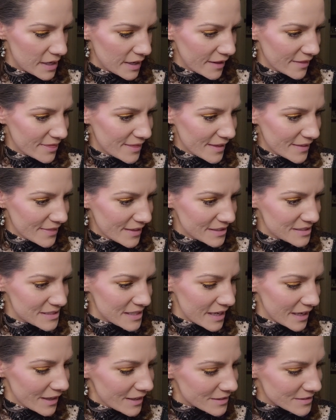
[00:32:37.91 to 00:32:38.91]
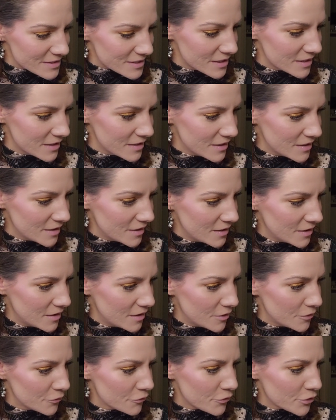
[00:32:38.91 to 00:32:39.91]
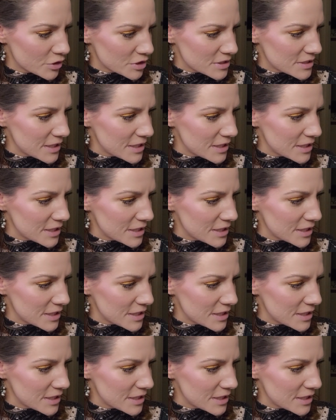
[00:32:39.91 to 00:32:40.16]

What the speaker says: And I think that's it for